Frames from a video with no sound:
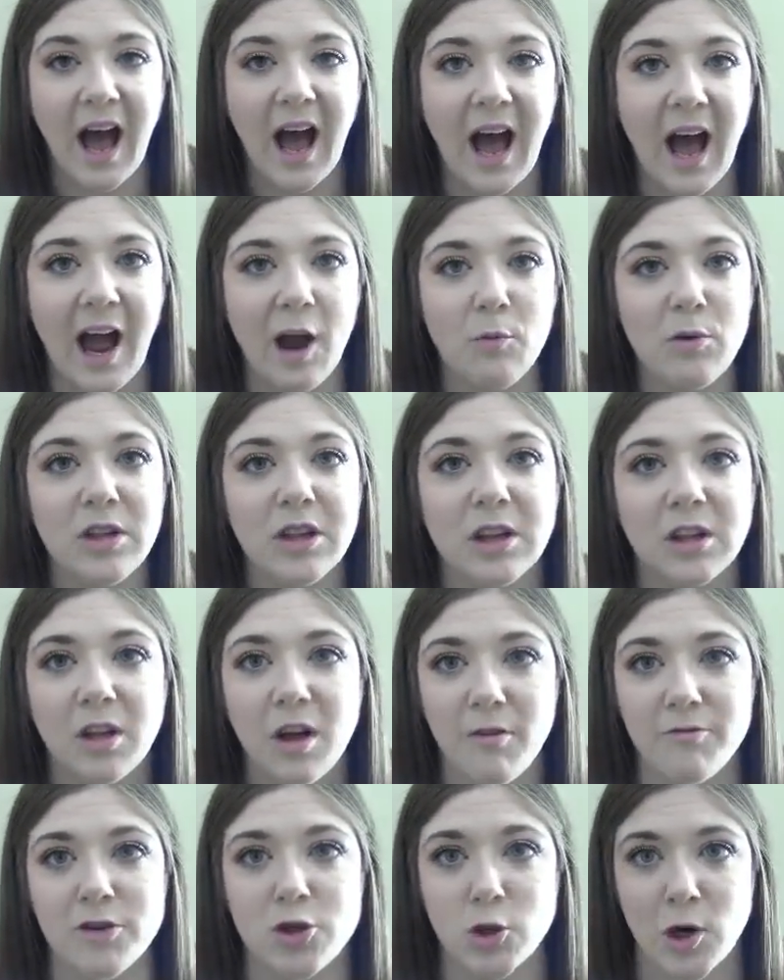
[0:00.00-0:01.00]
I would
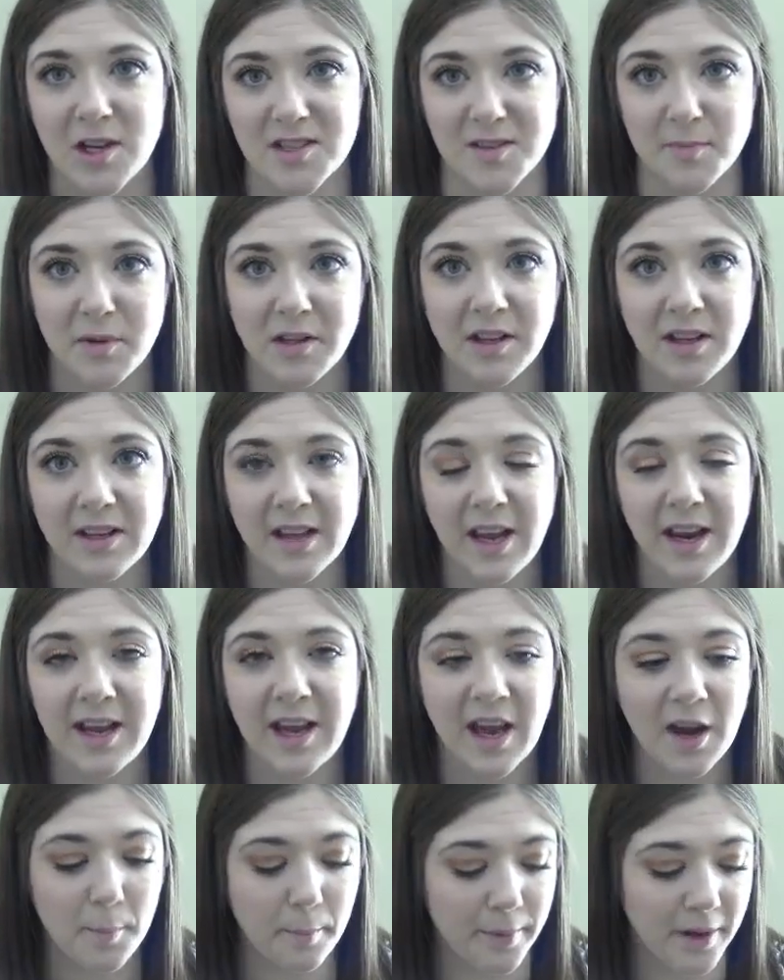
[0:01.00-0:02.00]
love to try something like that
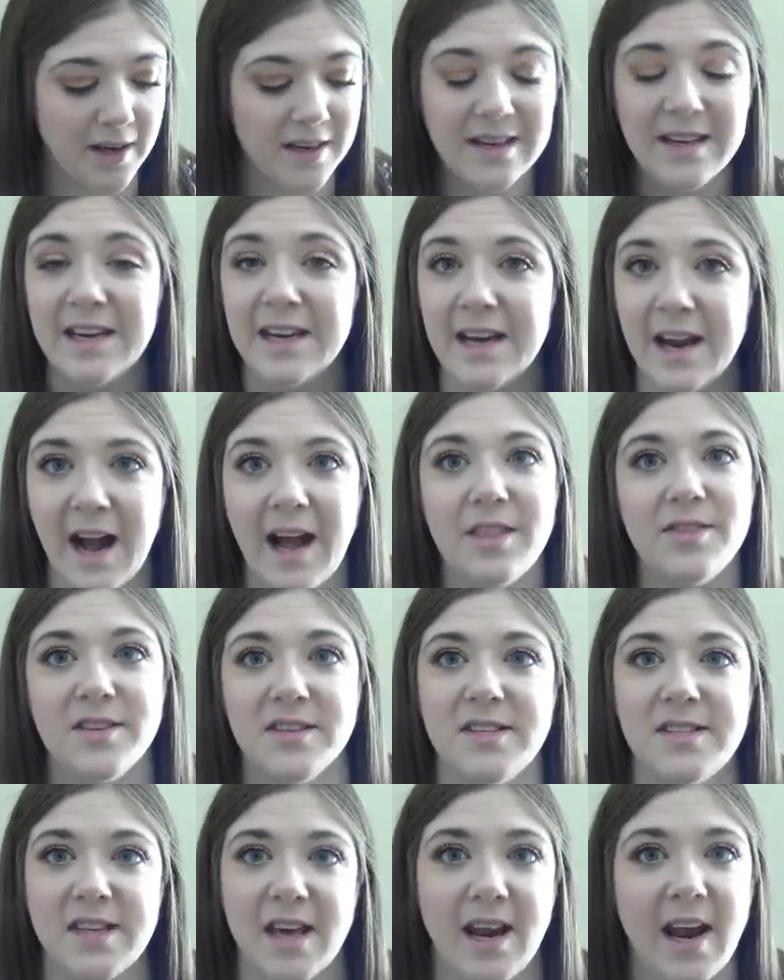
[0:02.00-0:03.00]
again, but not
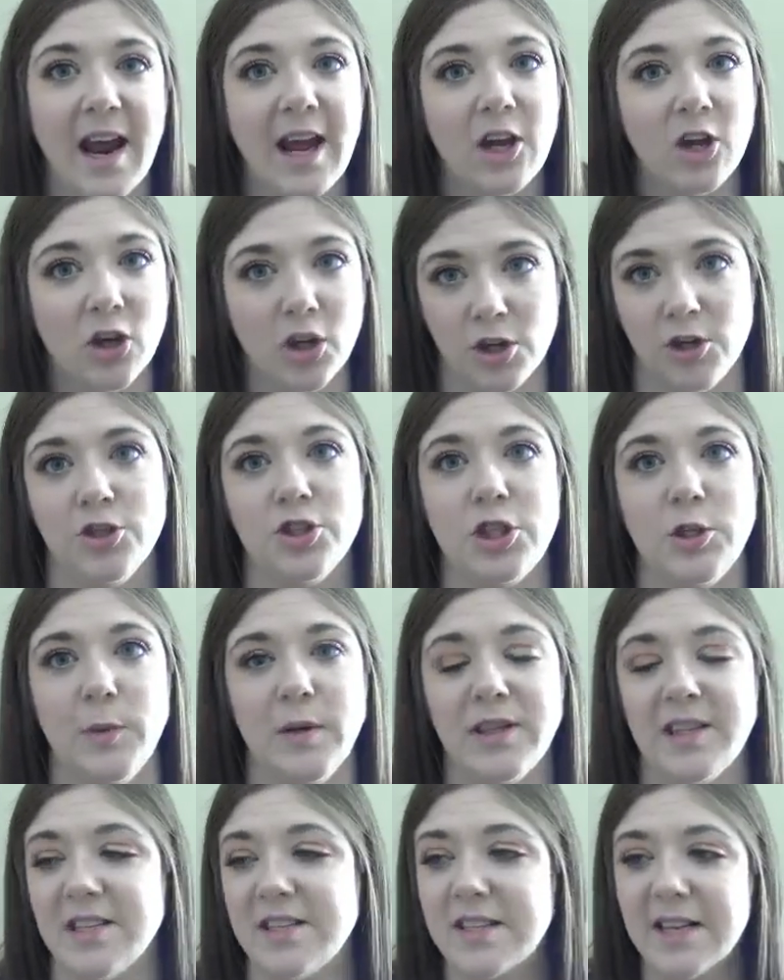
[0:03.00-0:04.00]
the scent. I couldn't do
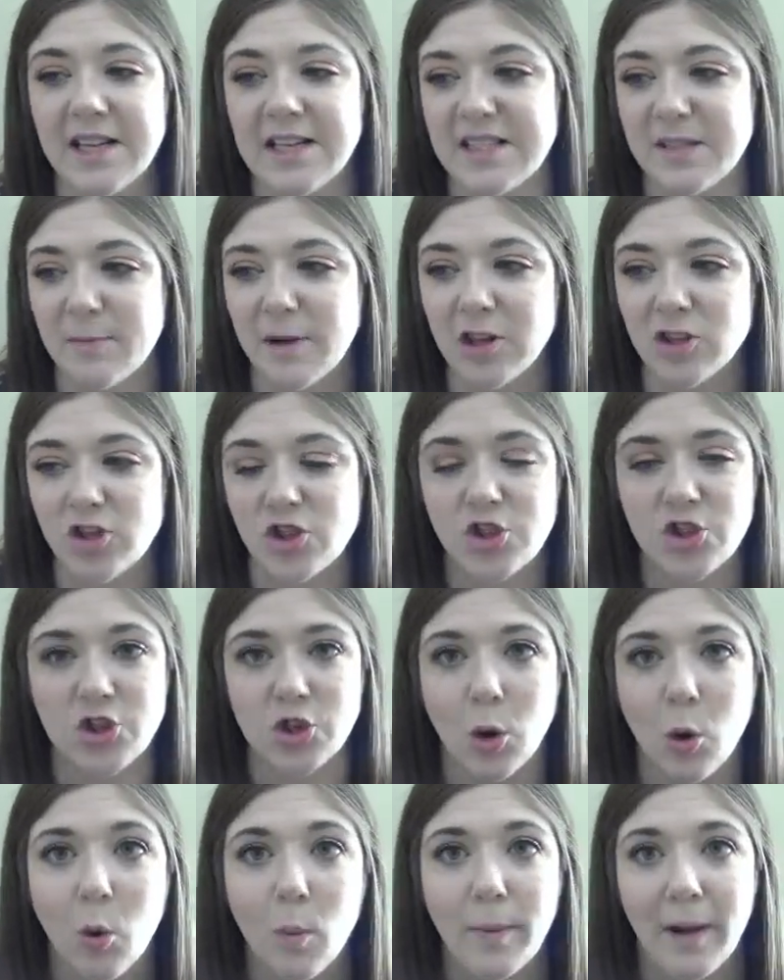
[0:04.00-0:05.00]
it. This, it smelled
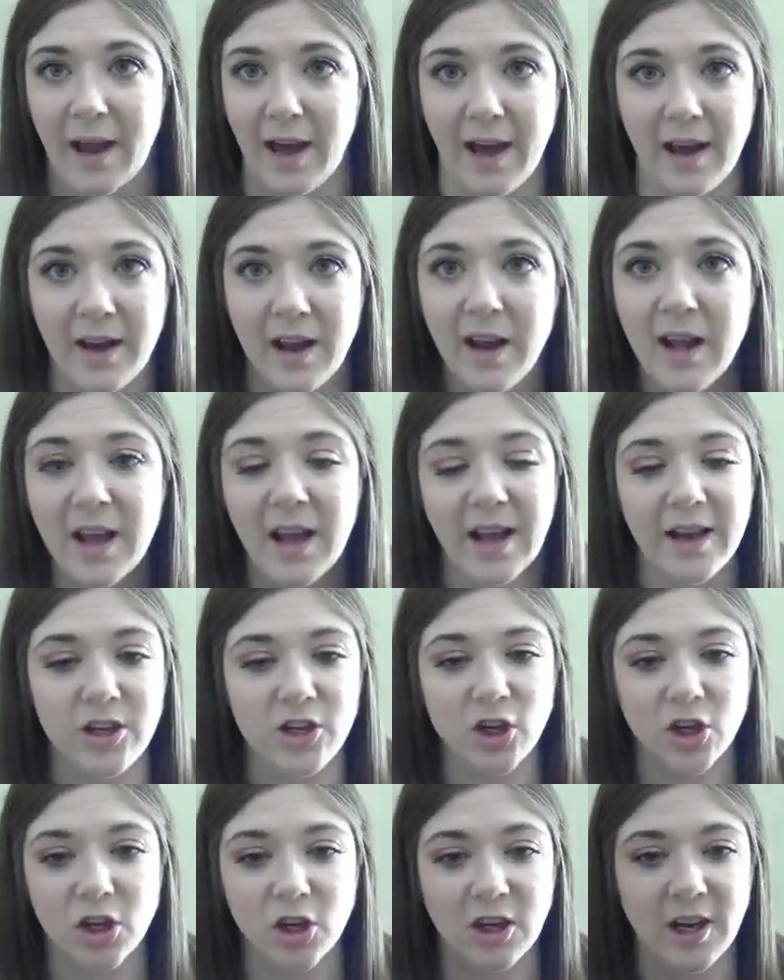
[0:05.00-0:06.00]
so bad. And
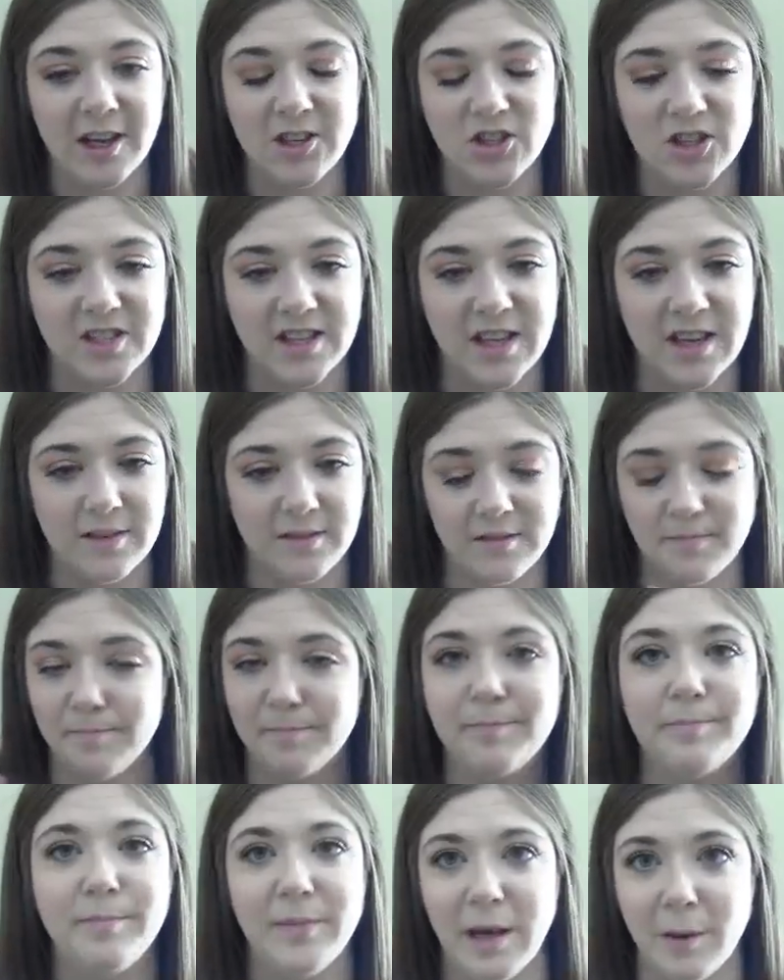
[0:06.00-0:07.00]
you're, it just, it,
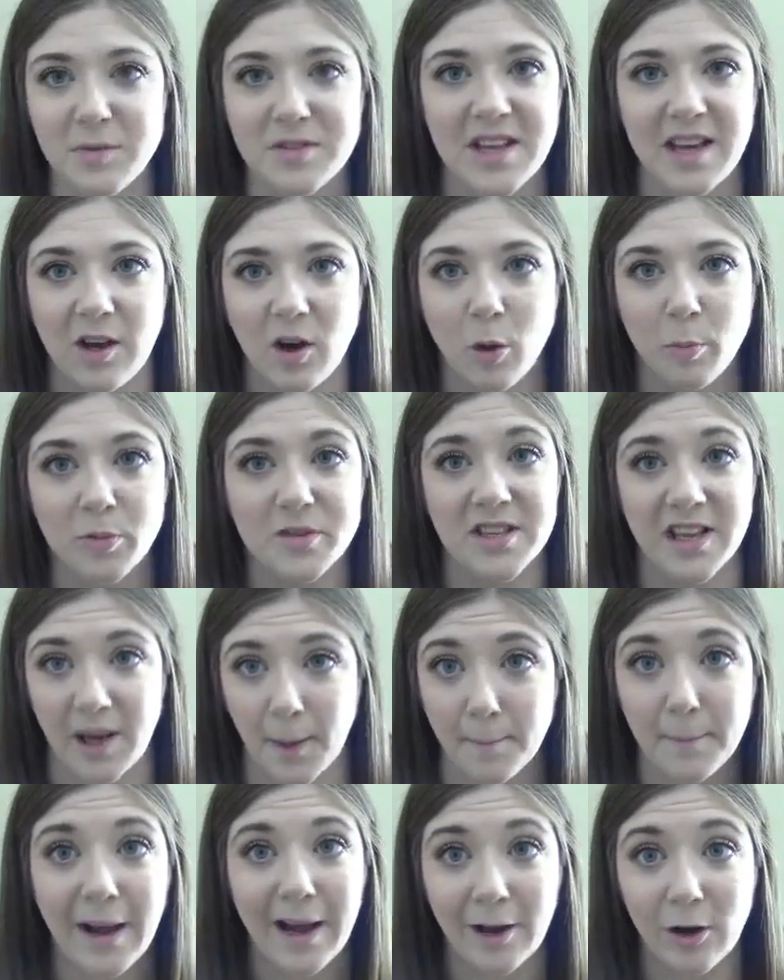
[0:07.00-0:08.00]
it was like almost like
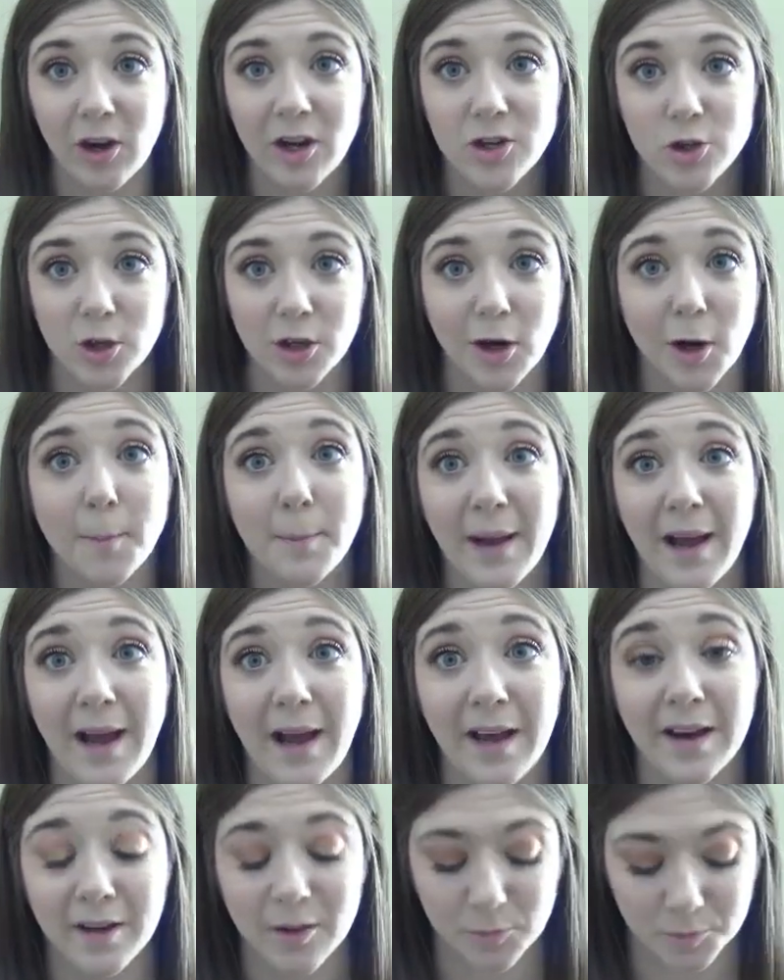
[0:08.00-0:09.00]
a migraine trigger
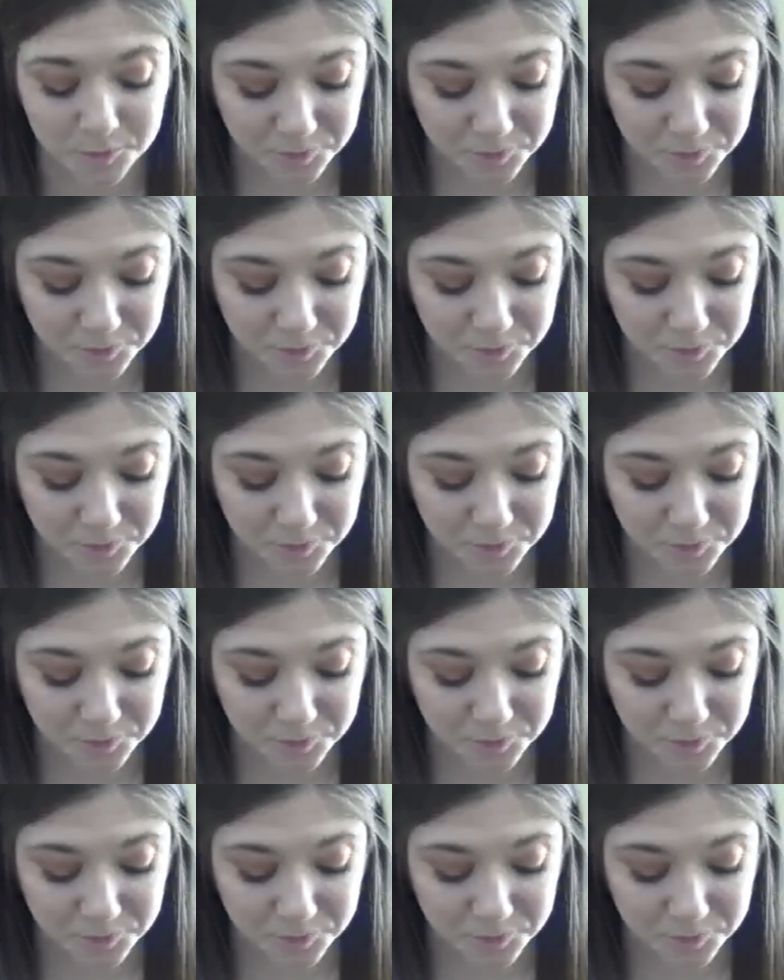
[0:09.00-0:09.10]
bad.